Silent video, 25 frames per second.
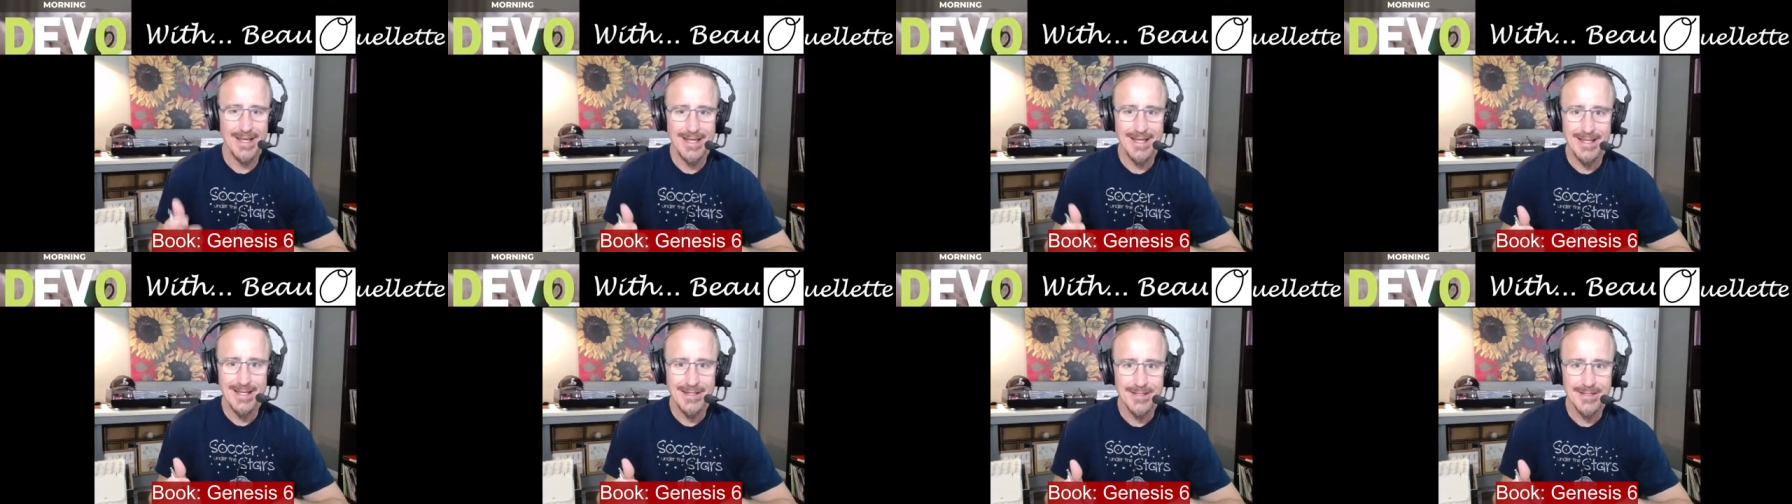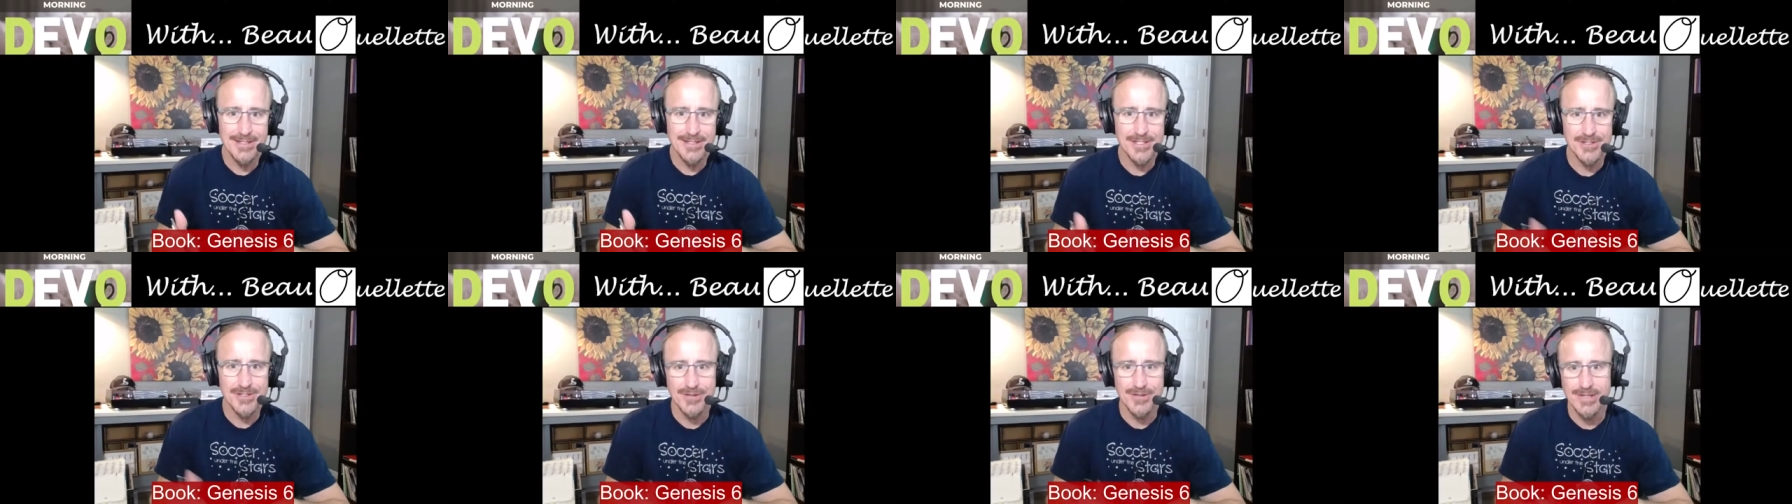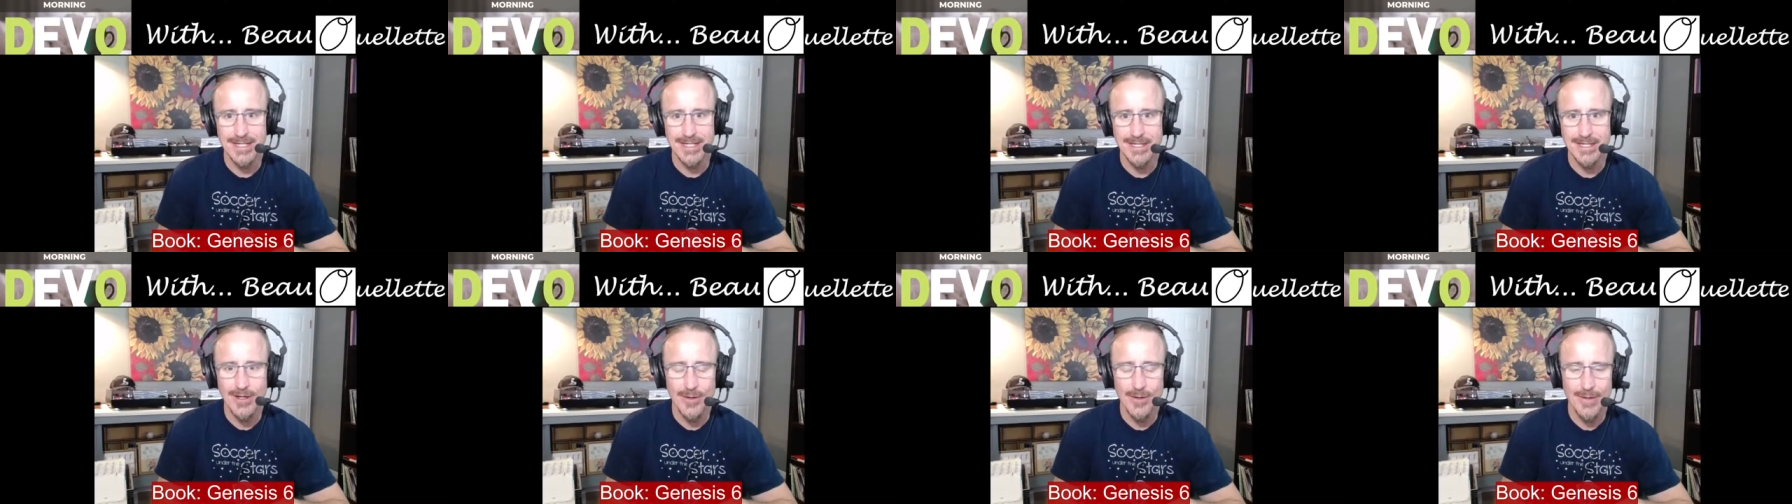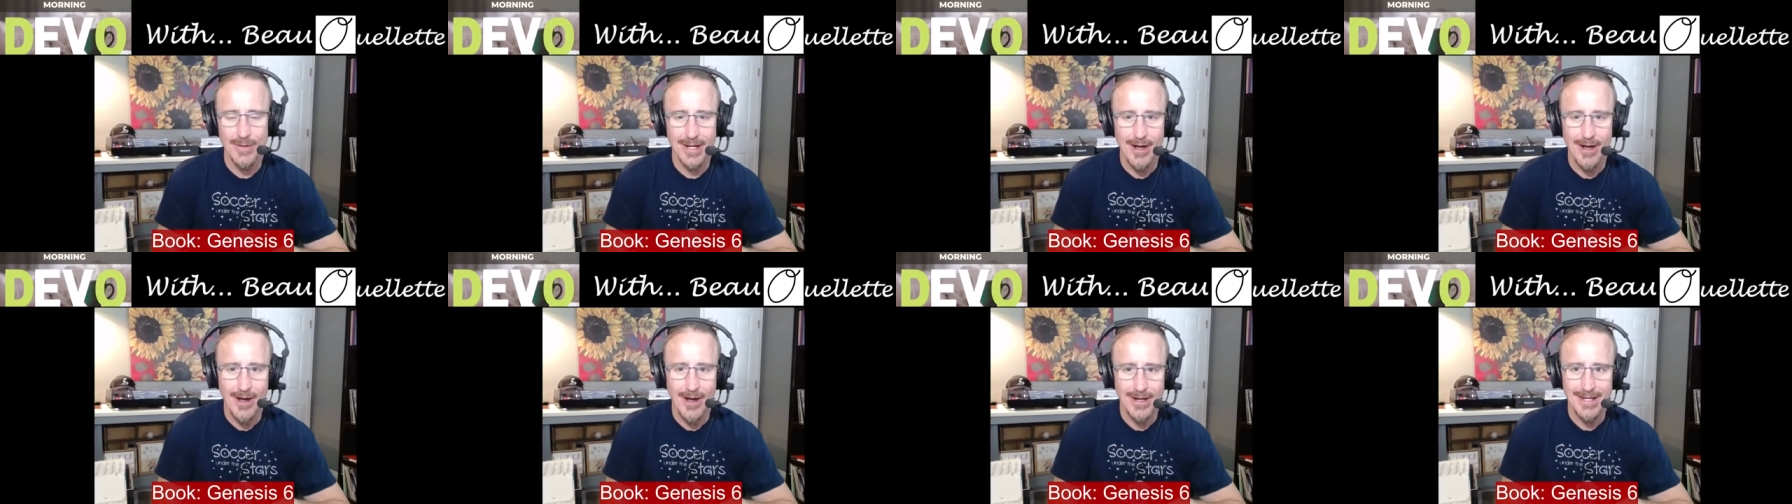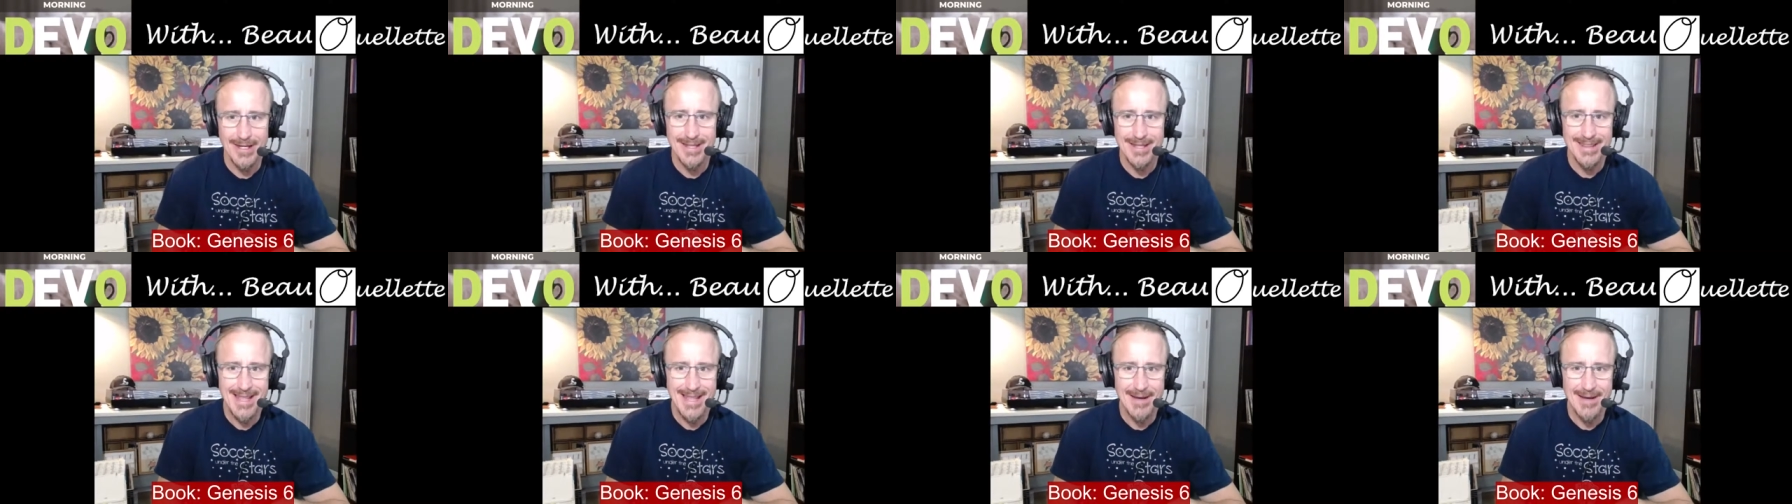industry going on
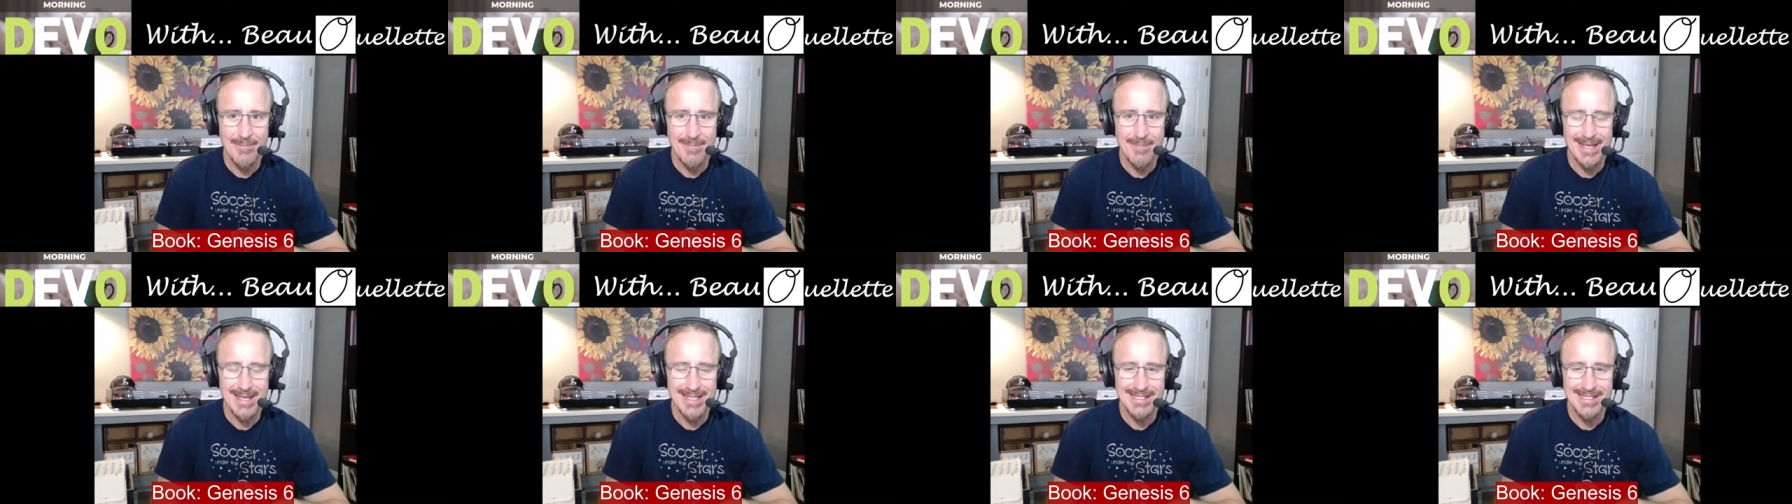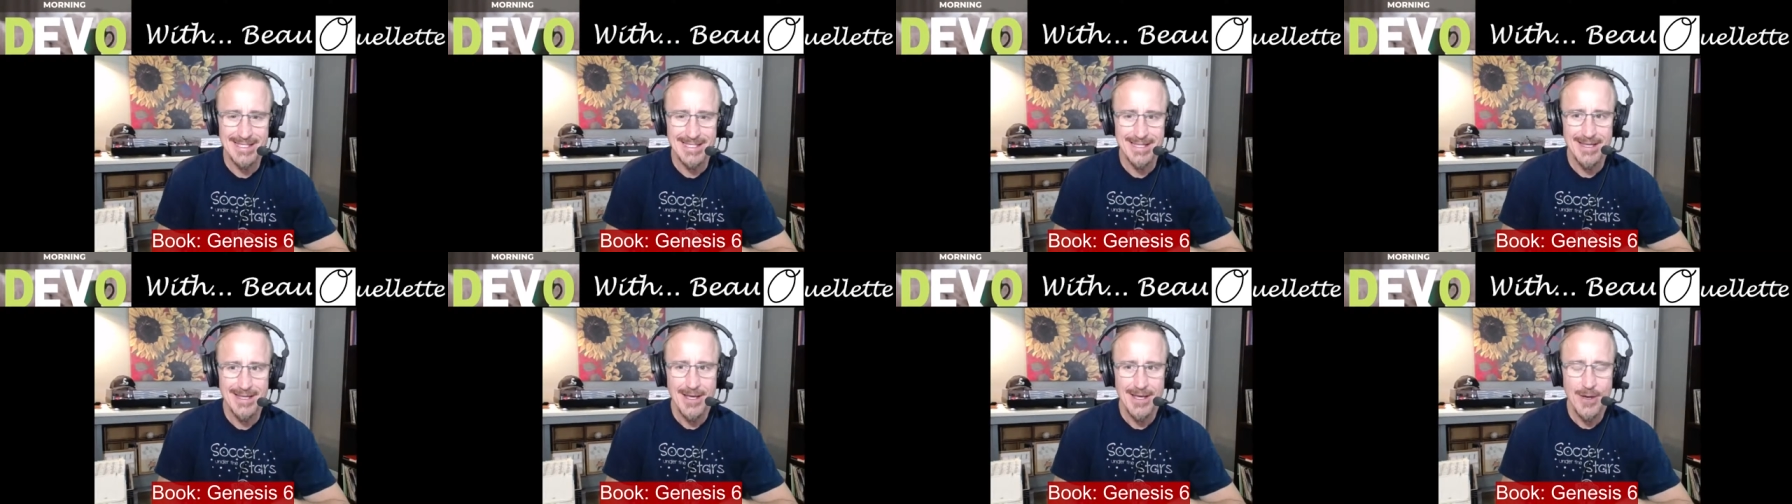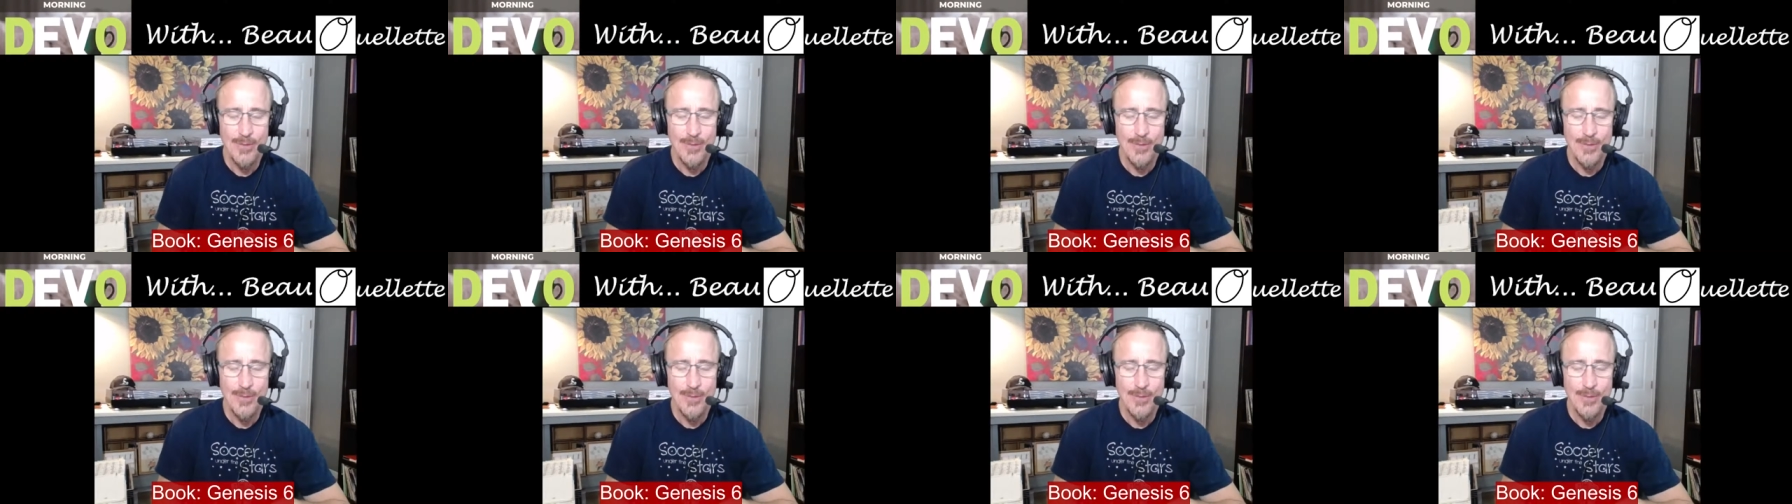isn't that amazing